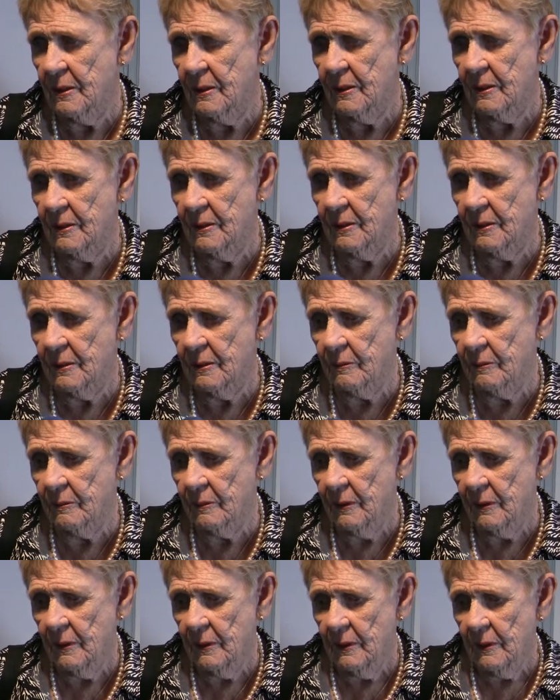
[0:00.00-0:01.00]
And
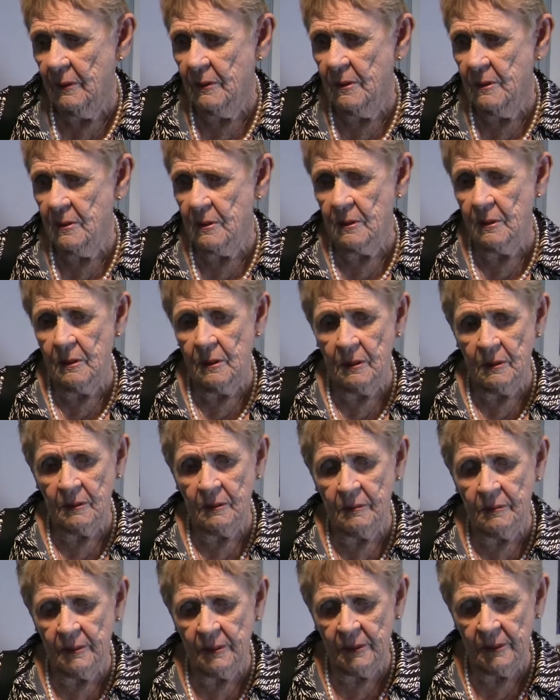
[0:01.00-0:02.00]
these
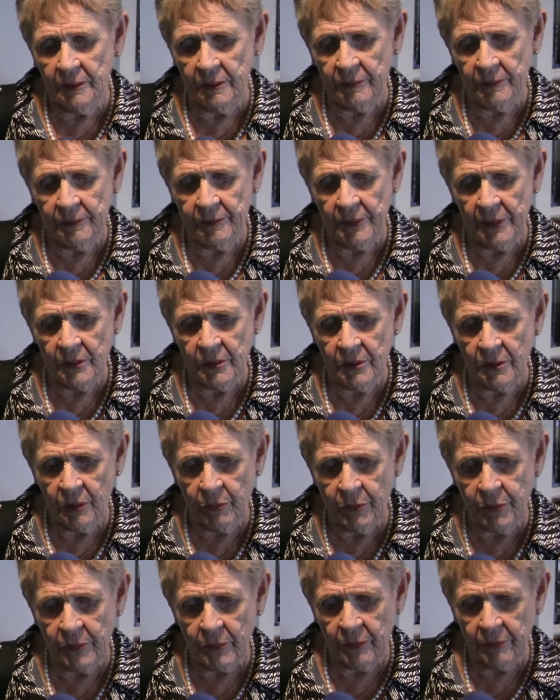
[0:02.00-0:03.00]
long
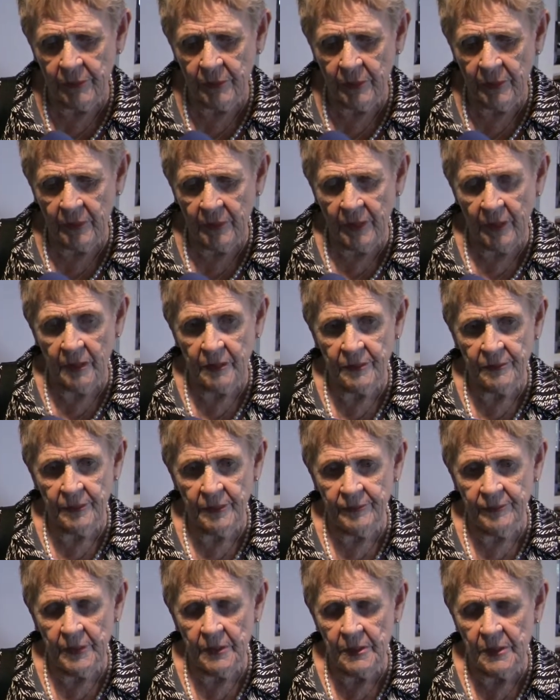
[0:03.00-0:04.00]
friendships over the last
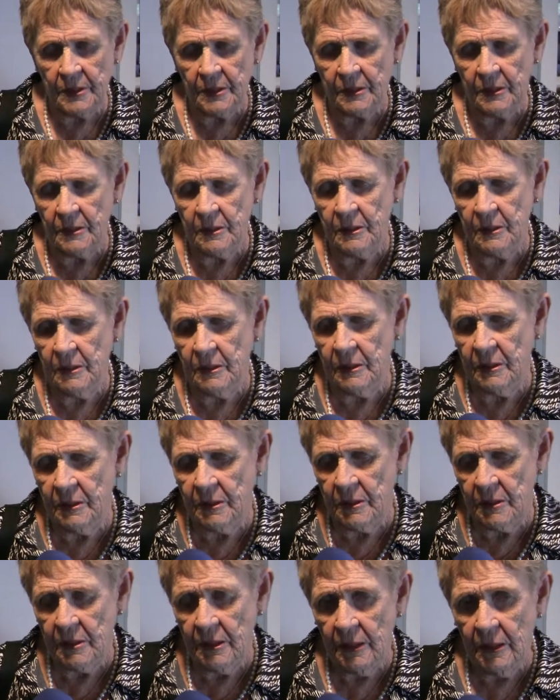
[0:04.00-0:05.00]
50, 60
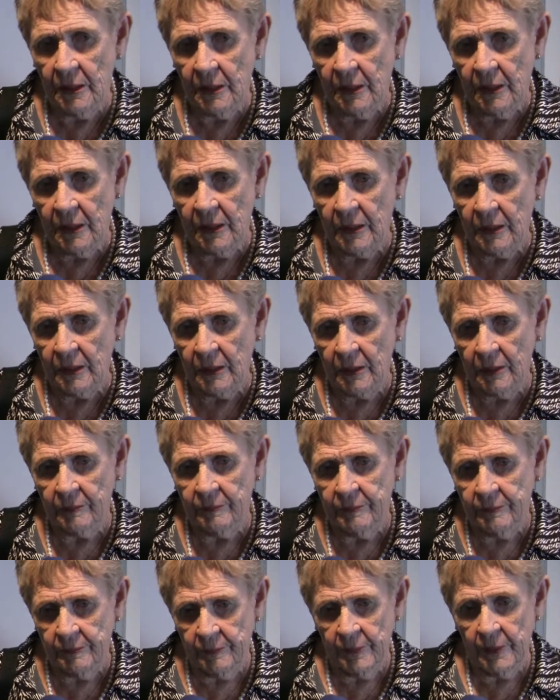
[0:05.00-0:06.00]
years,
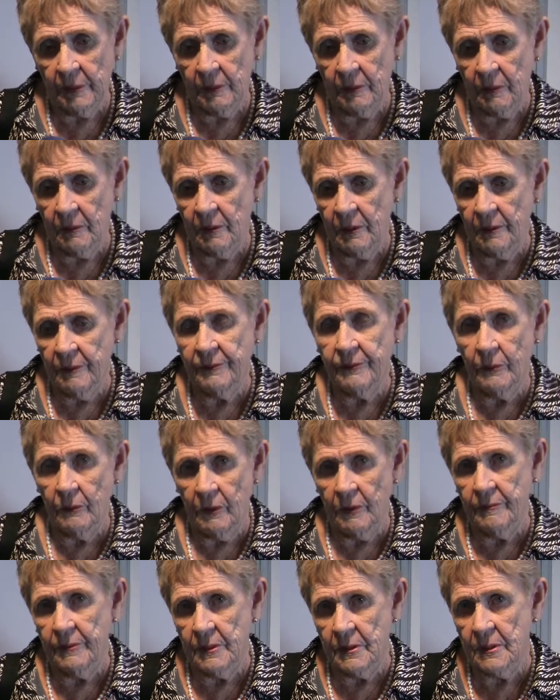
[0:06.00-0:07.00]
there are only
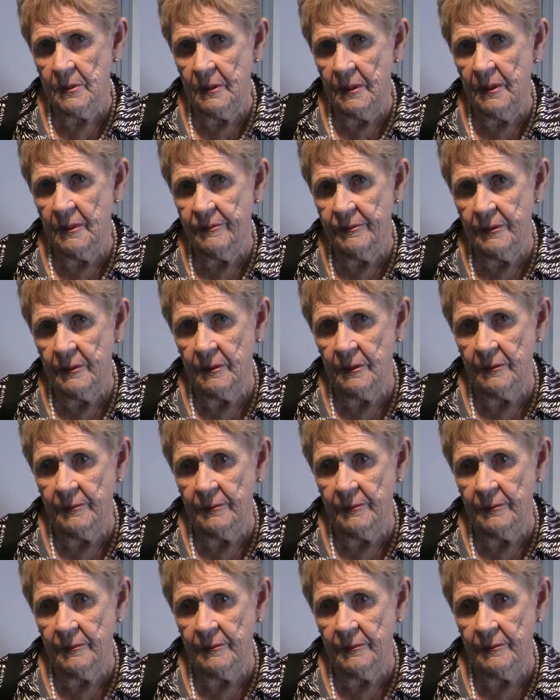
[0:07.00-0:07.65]
four of us left,